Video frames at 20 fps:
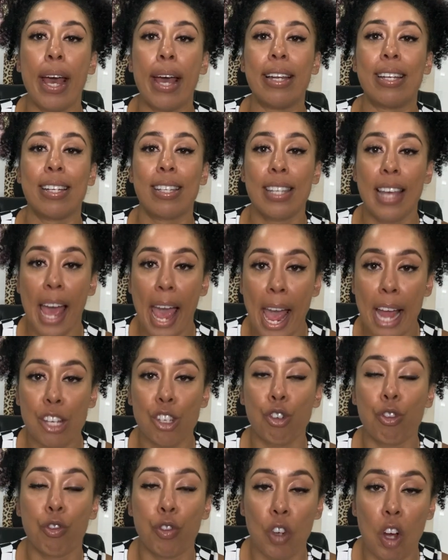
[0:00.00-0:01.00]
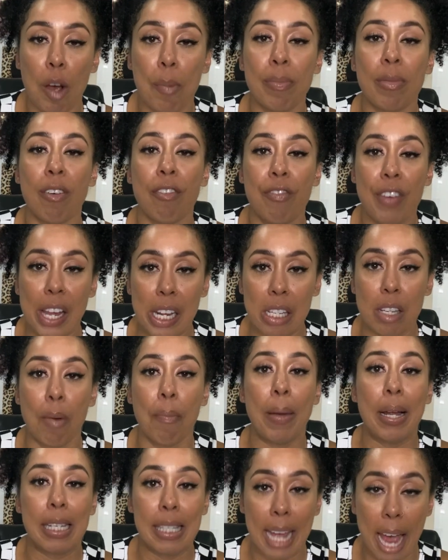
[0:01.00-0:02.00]
and detach from the victim
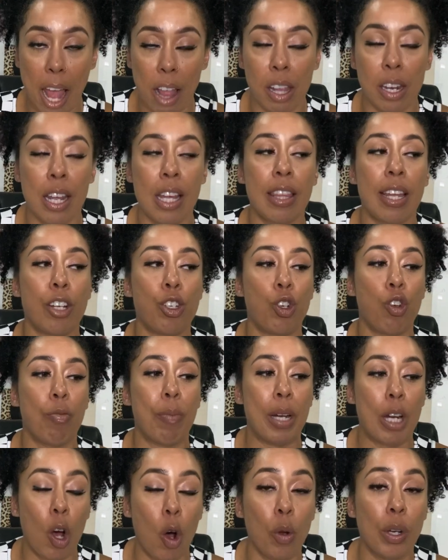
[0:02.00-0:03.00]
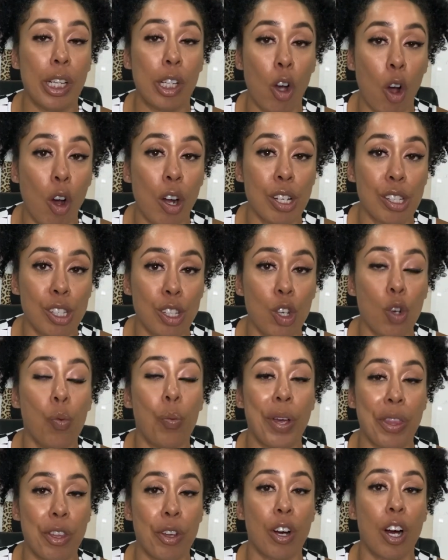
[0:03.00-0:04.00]
mentality that you've been holding on to
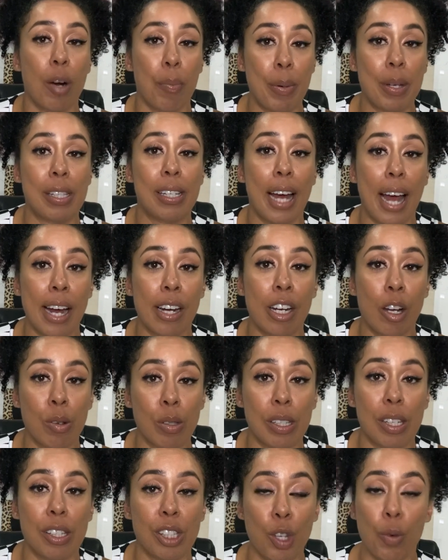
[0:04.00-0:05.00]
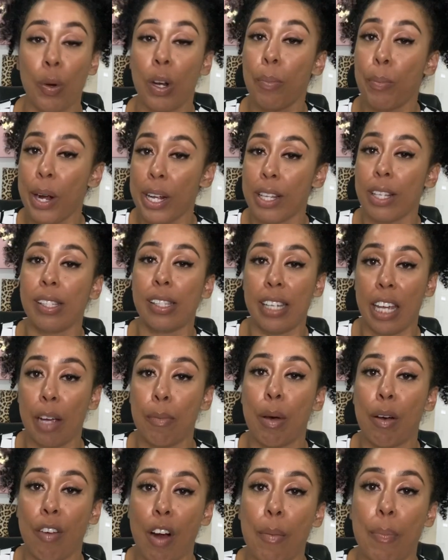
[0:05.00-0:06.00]
with your herpes diagnosis. You want to break the
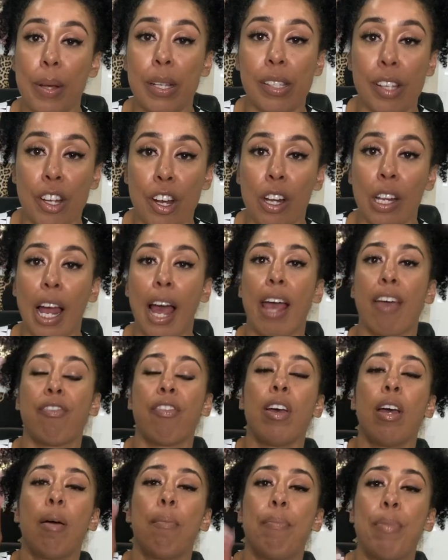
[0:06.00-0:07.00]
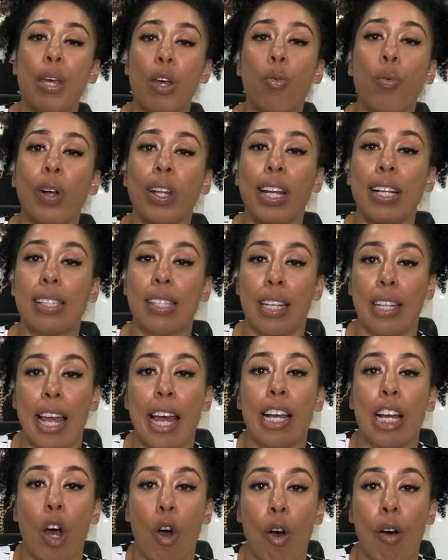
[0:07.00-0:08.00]
stigma of herpes in your life? Be willing to
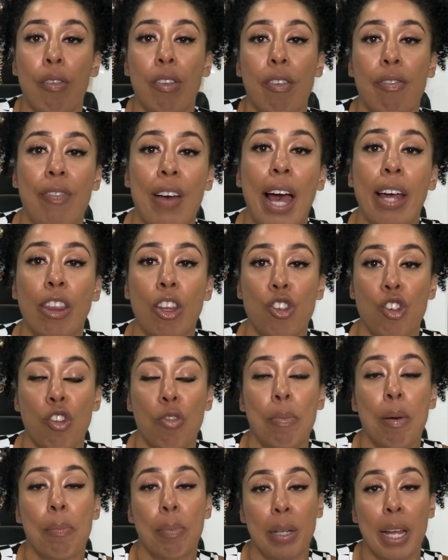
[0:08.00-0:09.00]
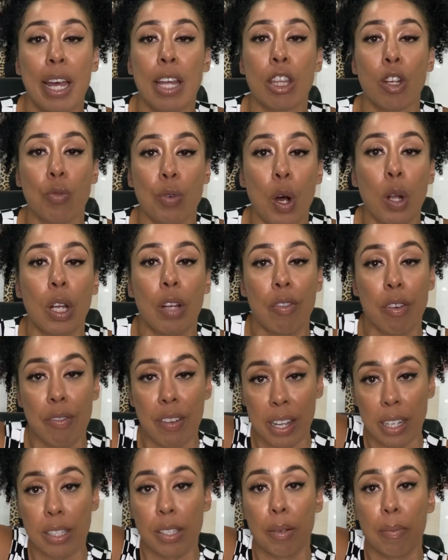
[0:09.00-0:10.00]
let go of the fact that you've been playing the role of a
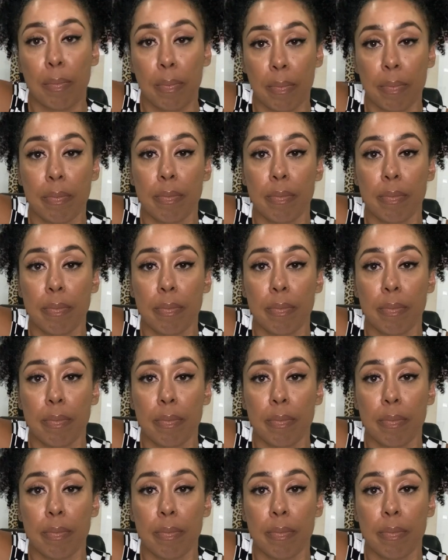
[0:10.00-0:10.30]
victim